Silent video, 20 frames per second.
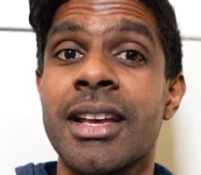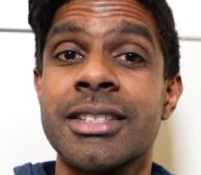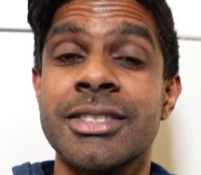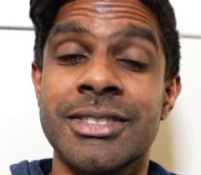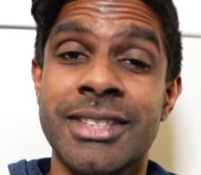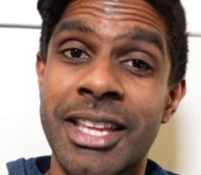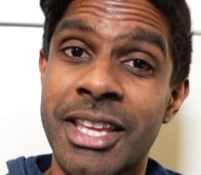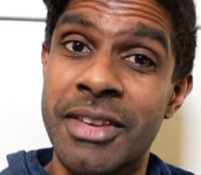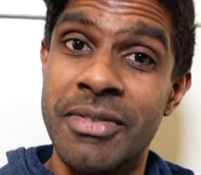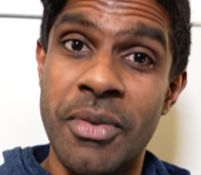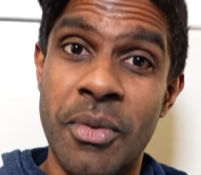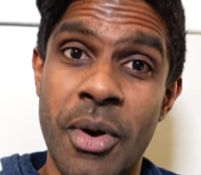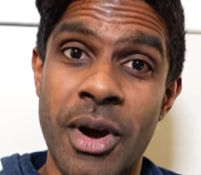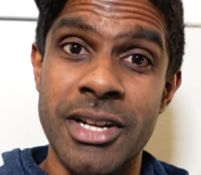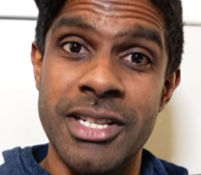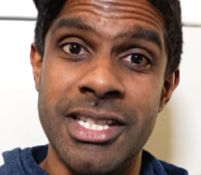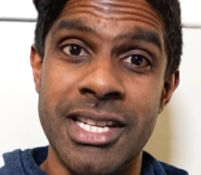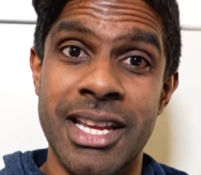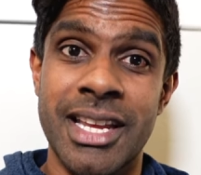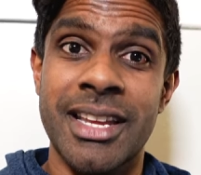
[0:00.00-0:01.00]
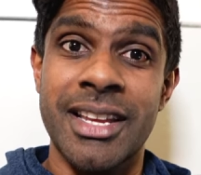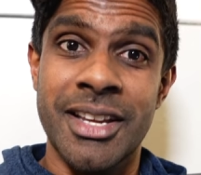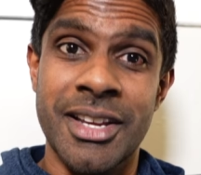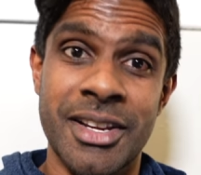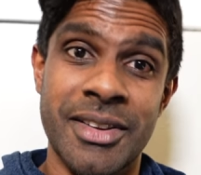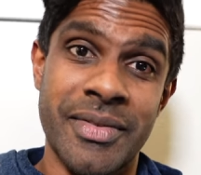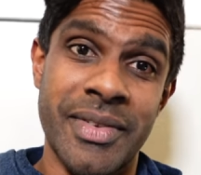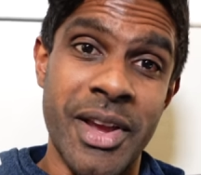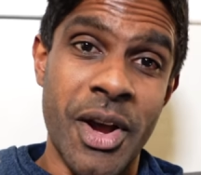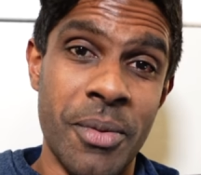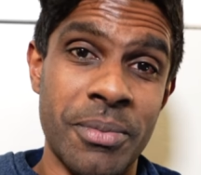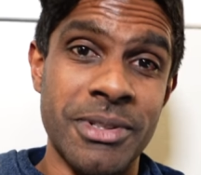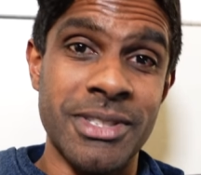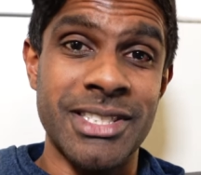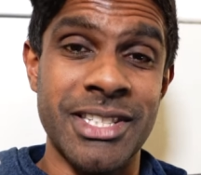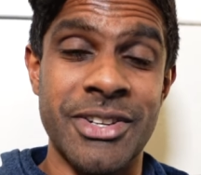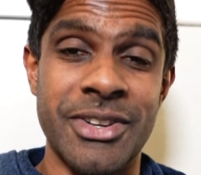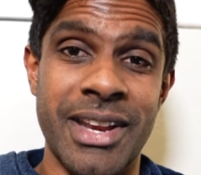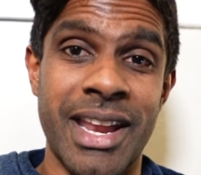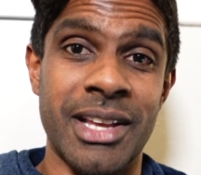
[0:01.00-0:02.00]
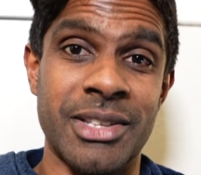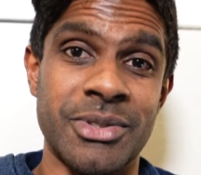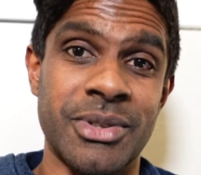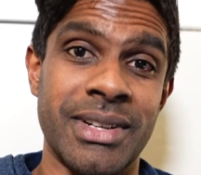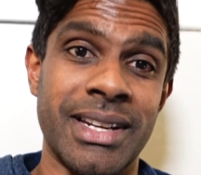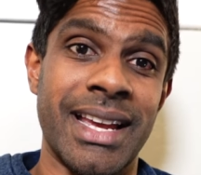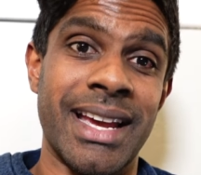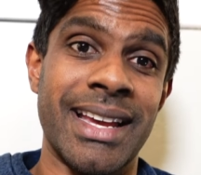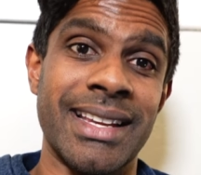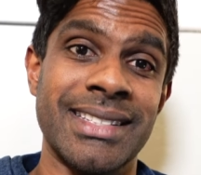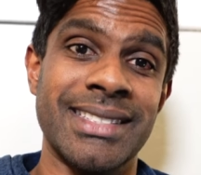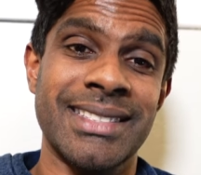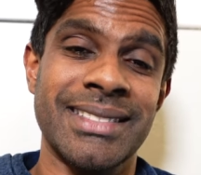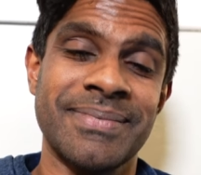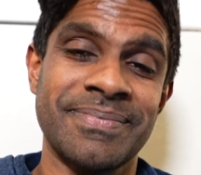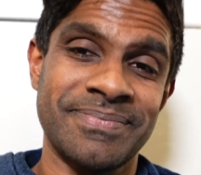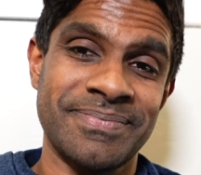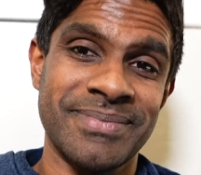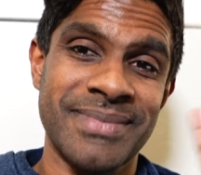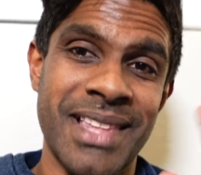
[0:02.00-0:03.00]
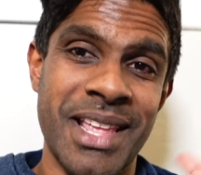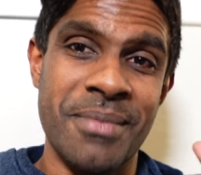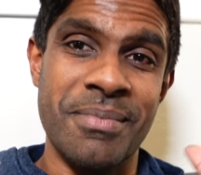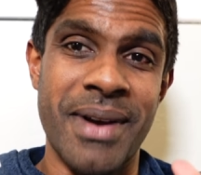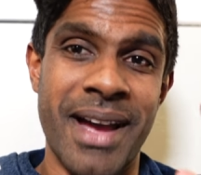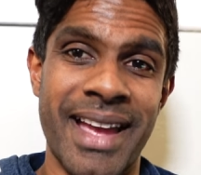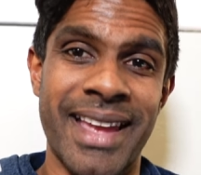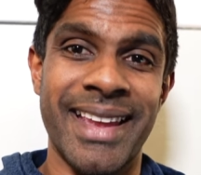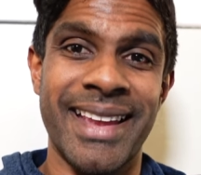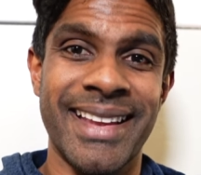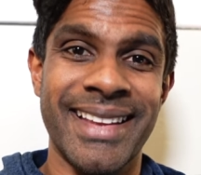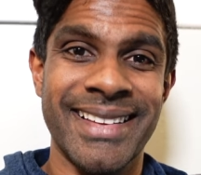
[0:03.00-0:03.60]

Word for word: So thank you for watching. We hope to see you in the next one, guys. Bye.